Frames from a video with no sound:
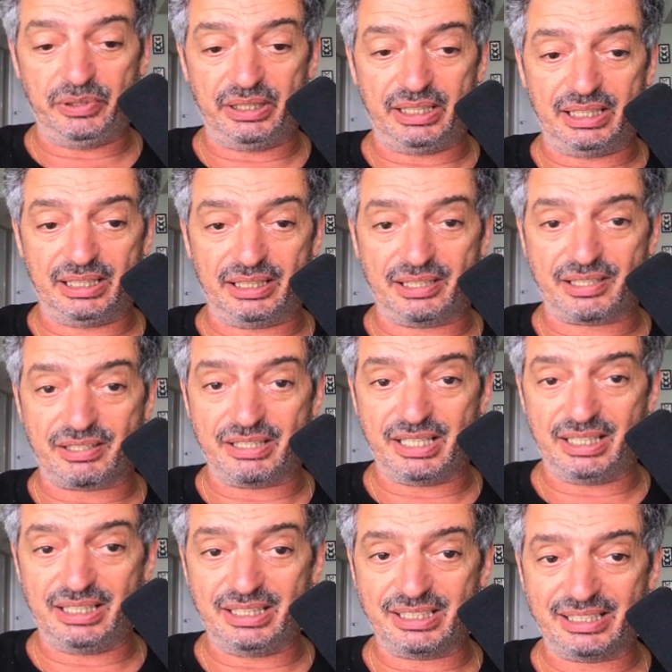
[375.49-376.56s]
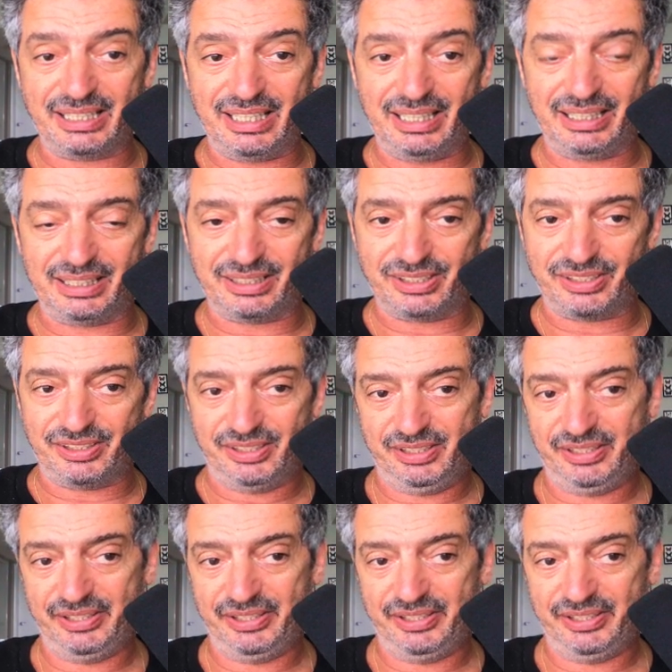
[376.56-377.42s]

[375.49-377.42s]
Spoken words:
can create descendants.